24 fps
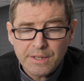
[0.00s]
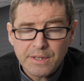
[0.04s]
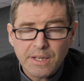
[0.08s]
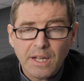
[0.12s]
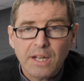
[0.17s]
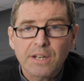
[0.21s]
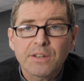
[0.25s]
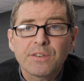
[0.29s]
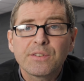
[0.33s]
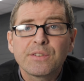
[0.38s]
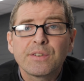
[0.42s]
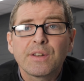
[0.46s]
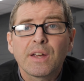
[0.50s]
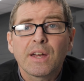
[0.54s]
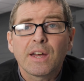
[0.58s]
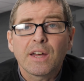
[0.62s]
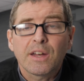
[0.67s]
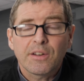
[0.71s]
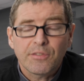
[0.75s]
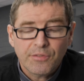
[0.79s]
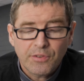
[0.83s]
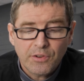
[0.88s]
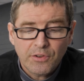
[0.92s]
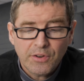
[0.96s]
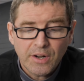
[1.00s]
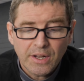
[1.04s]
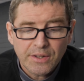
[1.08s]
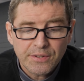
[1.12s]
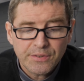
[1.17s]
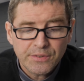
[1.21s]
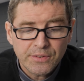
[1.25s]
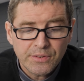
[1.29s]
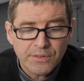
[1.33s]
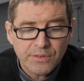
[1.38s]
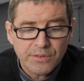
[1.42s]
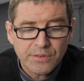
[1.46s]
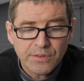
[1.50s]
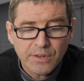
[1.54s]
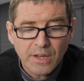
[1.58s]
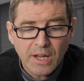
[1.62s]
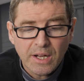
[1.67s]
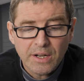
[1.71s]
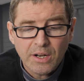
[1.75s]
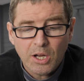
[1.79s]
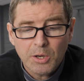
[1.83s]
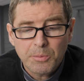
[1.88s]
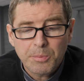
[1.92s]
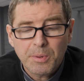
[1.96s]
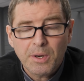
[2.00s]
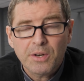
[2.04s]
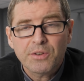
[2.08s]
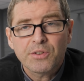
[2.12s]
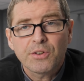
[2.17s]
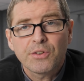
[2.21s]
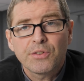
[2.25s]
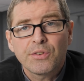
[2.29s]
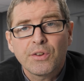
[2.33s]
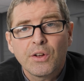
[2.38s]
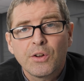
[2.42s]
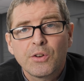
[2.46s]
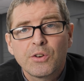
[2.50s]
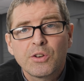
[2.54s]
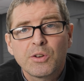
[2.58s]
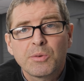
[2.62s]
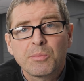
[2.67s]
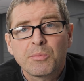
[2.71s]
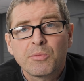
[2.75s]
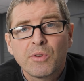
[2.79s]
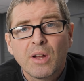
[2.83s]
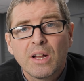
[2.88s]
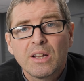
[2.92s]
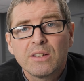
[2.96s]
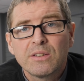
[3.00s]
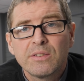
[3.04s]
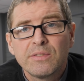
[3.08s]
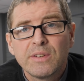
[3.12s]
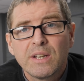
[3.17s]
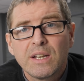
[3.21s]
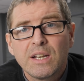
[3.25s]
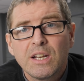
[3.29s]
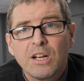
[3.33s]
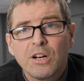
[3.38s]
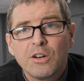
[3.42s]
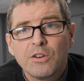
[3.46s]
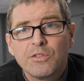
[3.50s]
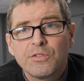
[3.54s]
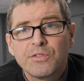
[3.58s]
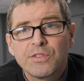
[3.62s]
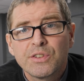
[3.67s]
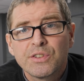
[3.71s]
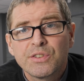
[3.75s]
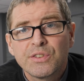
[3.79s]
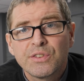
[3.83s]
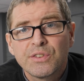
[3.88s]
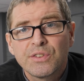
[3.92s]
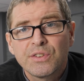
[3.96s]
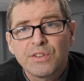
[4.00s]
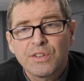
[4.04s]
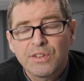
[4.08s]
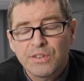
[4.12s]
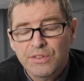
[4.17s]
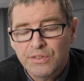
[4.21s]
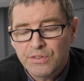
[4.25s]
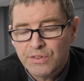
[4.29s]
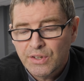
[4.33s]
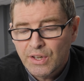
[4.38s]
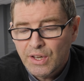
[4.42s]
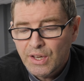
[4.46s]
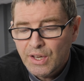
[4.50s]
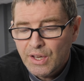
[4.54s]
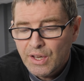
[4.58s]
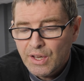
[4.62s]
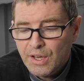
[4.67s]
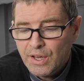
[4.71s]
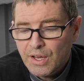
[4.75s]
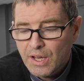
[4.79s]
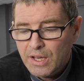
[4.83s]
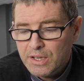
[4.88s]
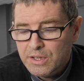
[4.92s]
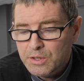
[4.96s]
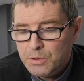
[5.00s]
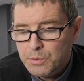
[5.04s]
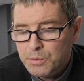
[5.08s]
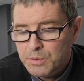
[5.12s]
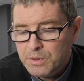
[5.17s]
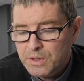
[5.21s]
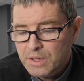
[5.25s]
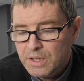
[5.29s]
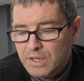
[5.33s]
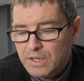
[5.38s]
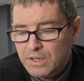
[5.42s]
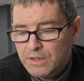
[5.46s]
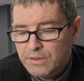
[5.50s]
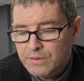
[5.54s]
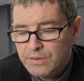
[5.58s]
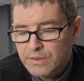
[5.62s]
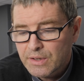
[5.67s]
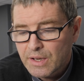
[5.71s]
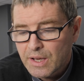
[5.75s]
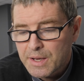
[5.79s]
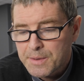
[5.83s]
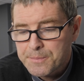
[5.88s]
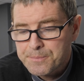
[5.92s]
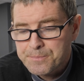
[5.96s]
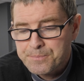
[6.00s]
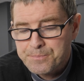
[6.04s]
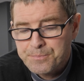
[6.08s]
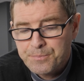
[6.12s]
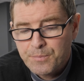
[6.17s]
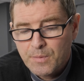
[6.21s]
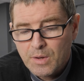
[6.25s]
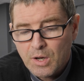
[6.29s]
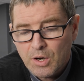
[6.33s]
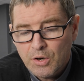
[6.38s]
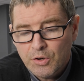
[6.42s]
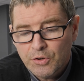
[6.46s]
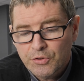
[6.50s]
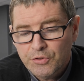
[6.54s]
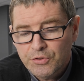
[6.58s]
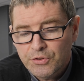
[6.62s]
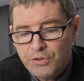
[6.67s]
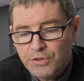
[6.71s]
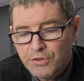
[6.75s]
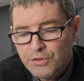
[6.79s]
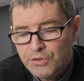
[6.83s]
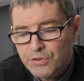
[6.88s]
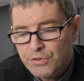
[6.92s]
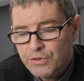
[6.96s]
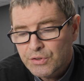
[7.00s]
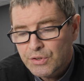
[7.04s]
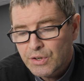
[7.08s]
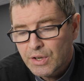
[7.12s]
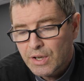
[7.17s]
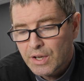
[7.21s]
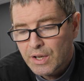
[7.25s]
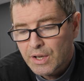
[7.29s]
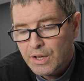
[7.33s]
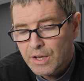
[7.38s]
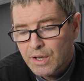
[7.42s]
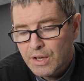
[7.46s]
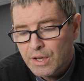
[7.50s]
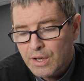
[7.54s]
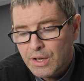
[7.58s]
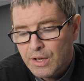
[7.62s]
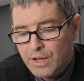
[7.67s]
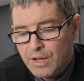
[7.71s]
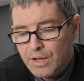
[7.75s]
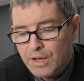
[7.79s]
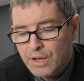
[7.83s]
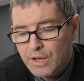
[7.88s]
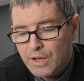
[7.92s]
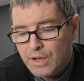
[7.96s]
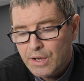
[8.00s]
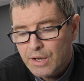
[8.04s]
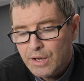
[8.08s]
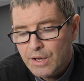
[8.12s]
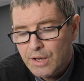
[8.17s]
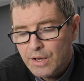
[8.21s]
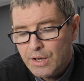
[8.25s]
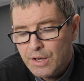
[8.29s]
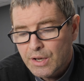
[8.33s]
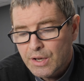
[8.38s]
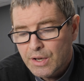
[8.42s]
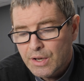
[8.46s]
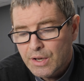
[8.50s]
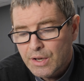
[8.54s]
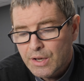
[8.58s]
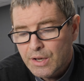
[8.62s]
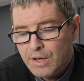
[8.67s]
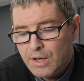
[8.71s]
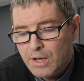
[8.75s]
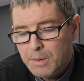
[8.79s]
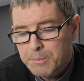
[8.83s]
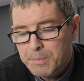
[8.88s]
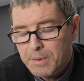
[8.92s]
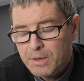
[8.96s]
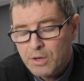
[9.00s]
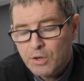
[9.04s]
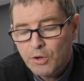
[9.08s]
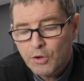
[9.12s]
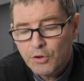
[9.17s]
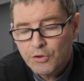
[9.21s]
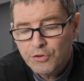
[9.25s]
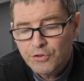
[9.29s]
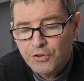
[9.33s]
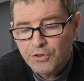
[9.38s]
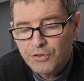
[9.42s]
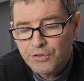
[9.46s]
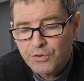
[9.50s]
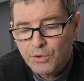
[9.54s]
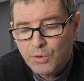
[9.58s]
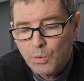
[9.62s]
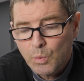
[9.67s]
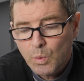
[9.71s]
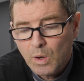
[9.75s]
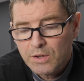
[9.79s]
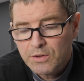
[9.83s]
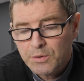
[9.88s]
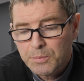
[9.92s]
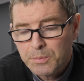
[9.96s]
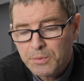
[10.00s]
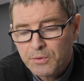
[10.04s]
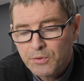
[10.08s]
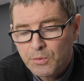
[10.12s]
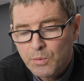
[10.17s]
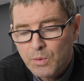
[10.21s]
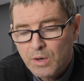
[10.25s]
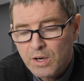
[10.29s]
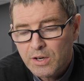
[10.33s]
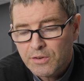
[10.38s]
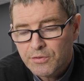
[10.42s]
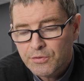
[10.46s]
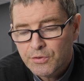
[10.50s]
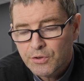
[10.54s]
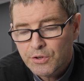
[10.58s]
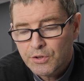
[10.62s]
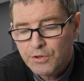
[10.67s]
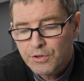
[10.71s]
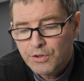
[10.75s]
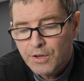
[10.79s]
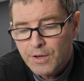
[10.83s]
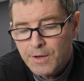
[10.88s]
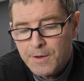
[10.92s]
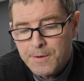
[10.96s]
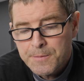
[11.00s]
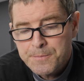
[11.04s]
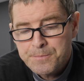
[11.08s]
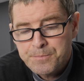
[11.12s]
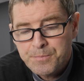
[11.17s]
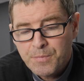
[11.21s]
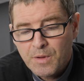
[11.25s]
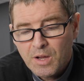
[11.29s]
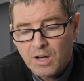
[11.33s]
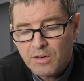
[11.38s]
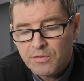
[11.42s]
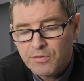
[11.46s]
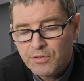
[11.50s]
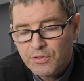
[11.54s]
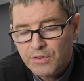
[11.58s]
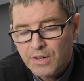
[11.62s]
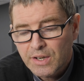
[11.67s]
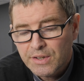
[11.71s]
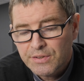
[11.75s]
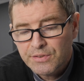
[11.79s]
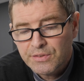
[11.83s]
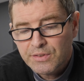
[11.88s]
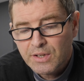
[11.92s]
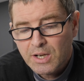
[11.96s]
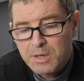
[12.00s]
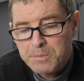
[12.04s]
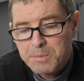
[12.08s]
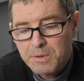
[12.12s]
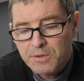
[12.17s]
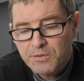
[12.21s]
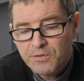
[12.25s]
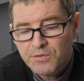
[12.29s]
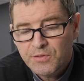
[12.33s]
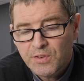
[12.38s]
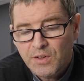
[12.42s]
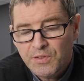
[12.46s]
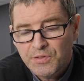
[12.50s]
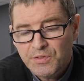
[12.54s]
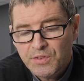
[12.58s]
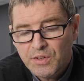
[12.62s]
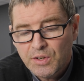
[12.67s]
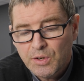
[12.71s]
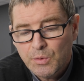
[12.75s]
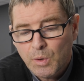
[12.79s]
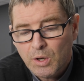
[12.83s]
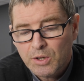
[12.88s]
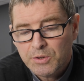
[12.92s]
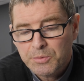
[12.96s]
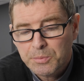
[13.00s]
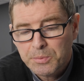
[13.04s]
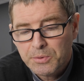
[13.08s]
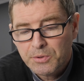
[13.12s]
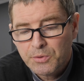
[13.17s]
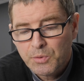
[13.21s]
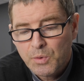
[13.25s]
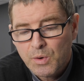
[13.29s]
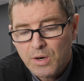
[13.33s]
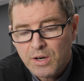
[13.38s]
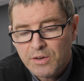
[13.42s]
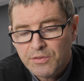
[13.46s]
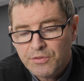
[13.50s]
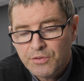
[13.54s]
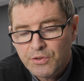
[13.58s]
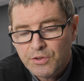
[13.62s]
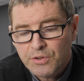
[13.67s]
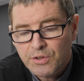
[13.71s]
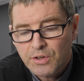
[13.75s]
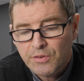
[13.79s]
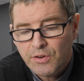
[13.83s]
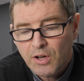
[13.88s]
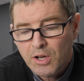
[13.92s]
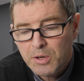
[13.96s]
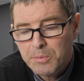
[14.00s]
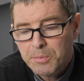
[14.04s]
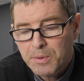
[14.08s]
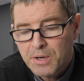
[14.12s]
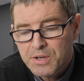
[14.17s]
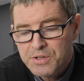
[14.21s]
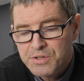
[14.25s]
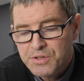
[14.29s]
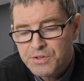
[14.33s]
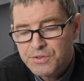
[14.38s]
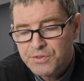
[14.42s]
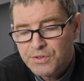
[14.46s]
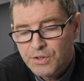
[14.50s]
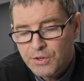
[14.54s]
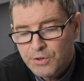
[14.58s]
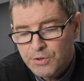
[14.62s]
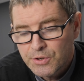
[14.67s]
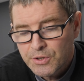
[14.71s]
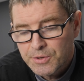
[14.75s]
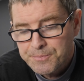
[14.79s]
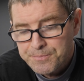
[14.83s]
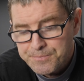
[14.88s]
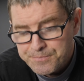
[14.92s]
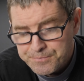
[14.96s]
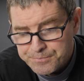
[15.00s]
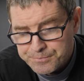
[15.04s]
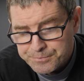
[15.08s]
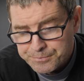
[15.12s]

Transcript: that uh, fluorescent and high pressure sodium, relatively low efficiencies, uh, you would need um, one hundred, uh, about one hundred watts per square foot of fluorescent and about fifty watts per square foot of high pressure sodium